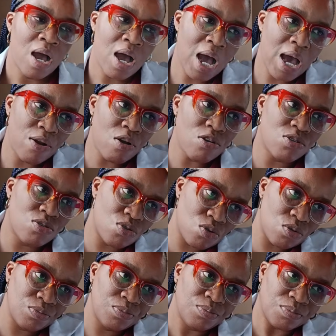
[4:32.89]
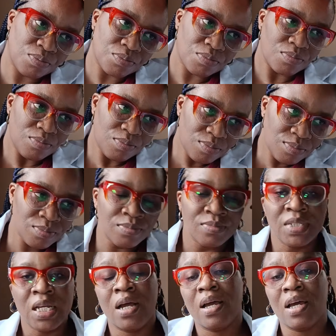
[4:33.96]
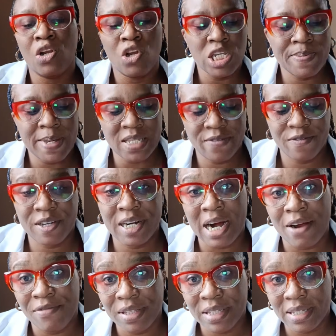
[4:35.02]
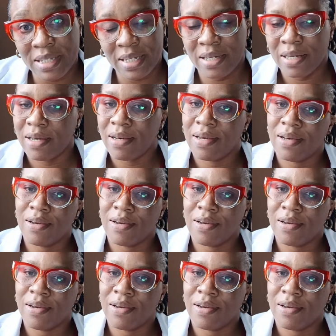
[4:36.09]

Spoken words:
And also, low specific gravity